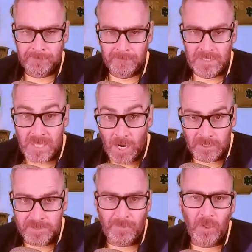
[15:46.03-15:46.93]

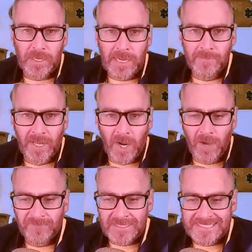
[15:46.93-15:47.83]
Yards per game on
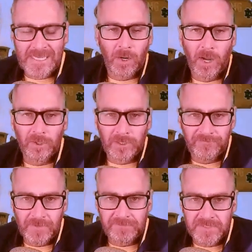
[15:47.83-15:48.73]
offense, they're
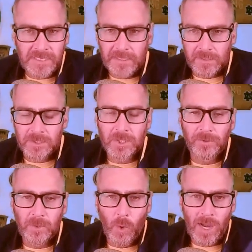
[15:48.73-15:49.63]
115th. There's
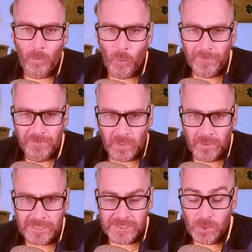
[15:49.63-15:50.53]
only what?
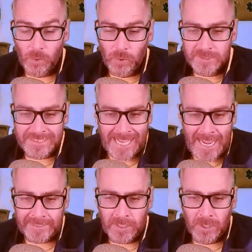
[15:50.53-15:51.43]
130 schools?
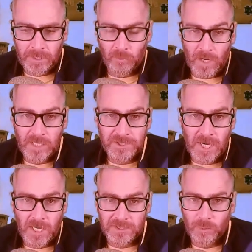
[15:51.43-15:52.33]
Not good. Rush
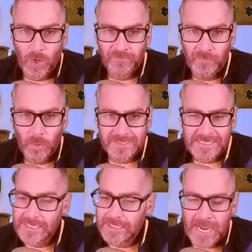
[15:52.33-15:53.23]
yards,
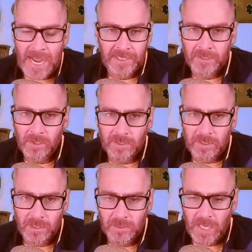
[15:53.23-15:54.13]
114. Not good.
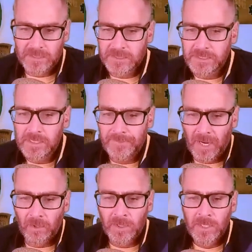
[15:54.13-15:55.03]
Good luck,
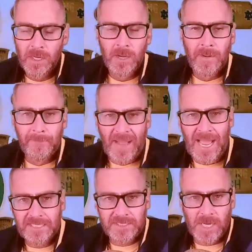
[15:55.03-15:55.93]
Sebo.
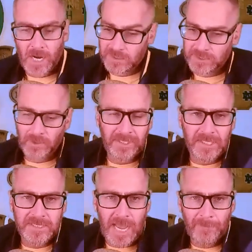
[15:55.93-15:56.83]
Pass yards, they're in the
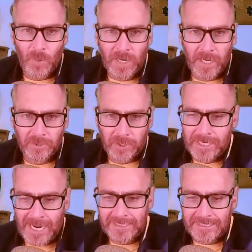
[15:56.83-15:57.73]
top 100,
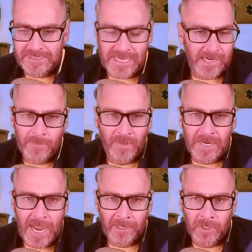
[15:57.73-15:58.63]
92nd, but
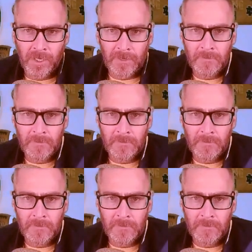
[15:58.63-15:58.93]
not good.